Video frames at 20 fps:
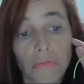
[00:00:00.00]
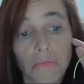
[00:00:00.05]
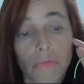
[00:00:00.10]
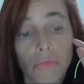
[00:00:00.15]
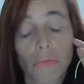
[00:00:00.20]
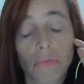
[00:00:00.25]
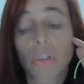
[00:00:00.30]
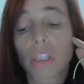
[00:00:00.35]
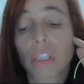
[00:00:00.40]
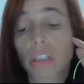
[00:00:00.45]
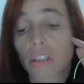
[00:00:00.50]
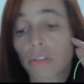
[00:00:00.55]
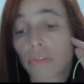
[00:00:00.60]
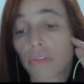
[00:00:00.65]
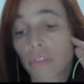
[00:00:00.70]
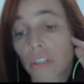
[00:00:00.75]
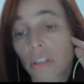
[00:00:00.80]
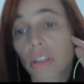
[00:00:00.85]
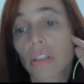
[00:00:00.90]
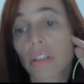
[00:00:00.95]
really
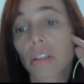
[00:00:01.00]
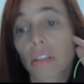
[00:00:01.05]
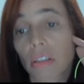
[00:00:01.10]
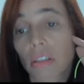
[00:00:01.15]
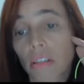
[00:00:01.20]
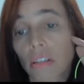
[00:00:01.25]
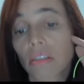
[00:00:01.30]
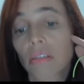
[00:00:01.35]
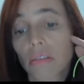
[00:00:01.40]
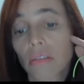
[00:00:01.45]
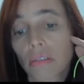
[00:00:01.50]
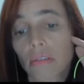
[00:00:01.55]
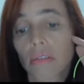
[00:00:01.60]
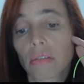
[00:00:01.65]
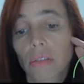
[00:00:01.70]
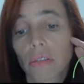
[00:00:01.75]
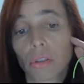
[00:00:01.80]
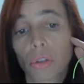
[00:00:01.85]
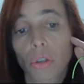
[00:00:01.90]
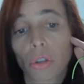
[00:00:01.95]
physical,
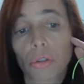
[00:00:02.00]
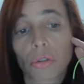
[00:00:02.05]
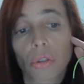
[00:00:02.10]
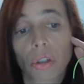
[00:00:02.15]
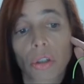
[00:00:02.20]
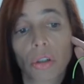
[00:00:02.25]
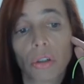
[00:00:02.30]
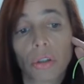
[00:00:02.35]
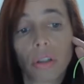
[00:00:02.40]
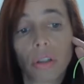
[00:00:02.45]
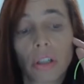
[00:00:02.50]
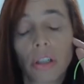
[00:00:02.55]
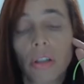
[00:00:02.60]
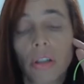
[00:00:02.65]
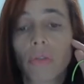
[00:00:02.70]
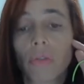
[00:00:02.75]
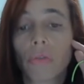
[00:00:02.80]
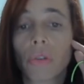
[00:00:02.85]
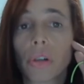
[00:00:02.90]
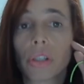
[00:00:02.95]
not only
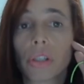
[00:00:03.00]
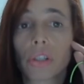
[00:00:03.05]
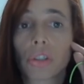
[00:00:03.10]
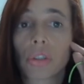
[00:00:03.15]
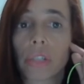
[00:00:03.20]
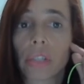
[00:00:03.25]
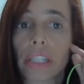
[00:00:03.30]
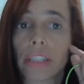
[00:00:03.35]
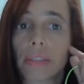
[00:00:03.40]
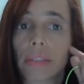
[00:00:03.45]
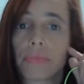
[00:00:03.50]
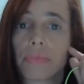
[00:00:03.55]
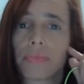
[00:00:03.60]
virtual.